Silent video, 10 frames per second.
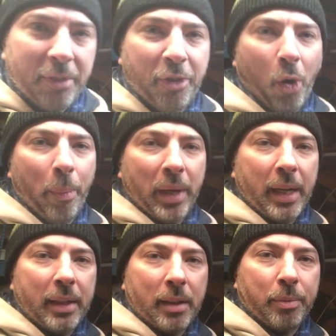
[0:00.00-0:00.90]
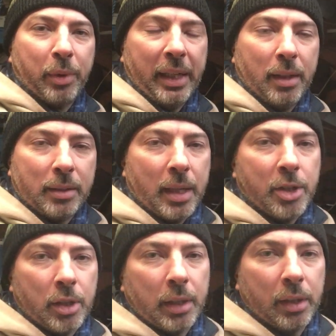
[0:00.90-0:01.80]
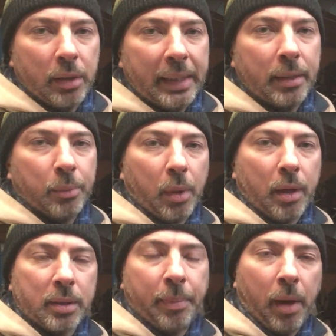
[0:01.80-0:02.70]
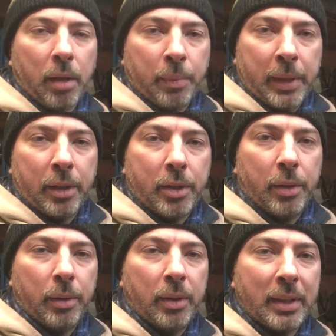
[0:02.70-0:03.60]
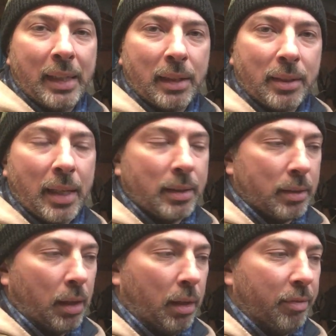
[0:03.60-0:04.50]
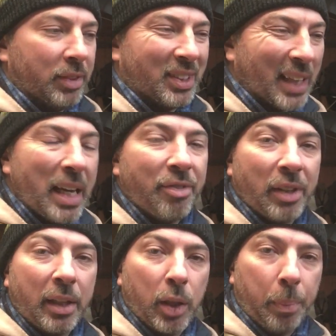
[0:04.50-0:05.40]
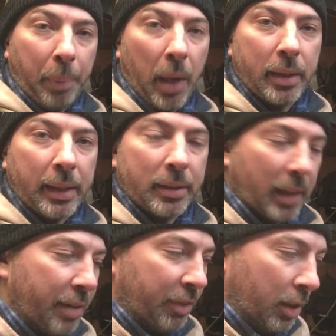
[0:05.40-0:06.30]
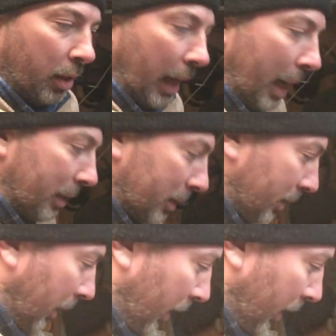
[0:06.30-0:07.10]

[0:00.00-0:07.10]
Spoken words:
to formulate a realization that you need to work smart with your tools in a sense of saving your body, saving your hands,